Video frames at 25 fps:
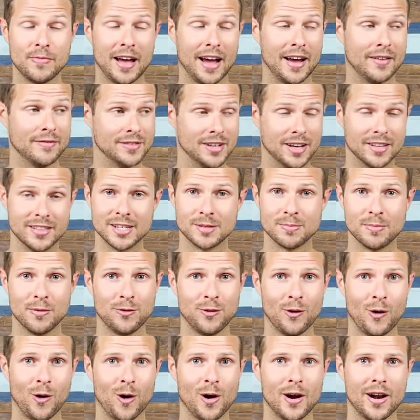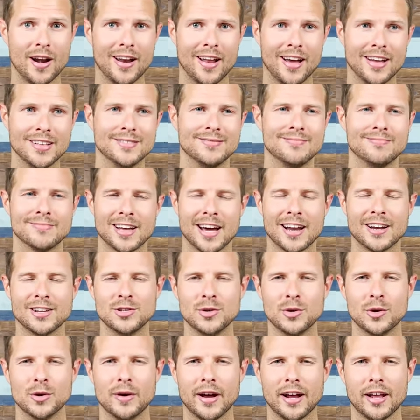I've done this before and I kind of
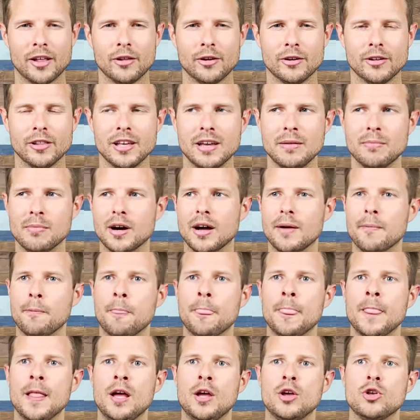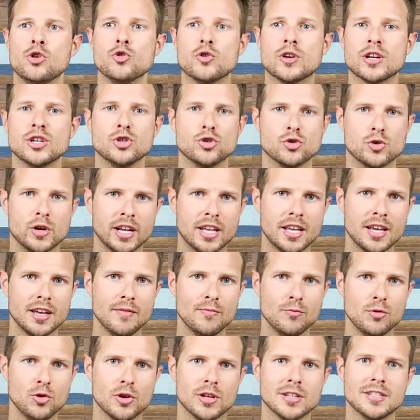do it regularly, but you can drink
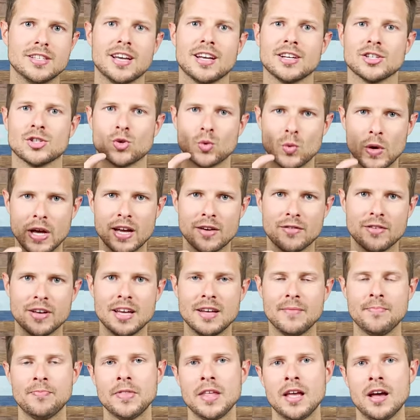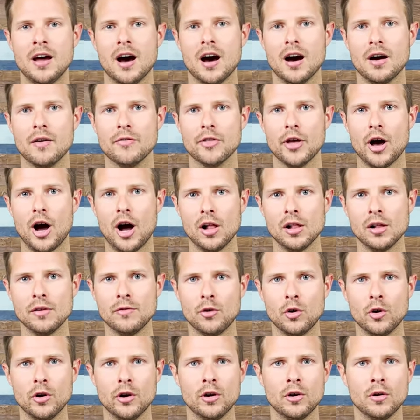it, you can take a swig of it, of the olive
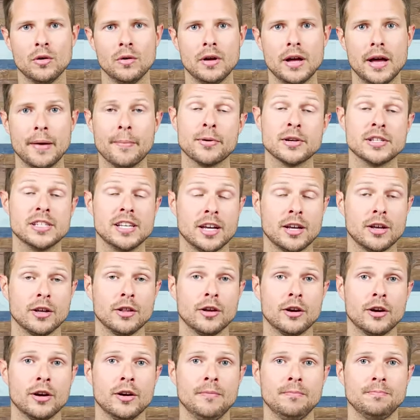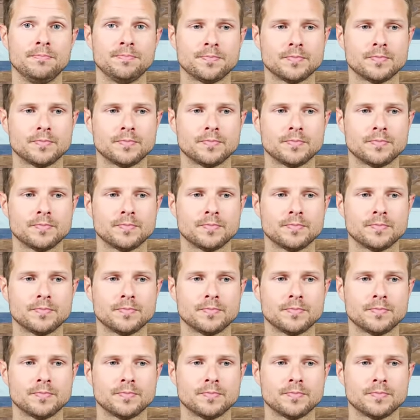oil in particular.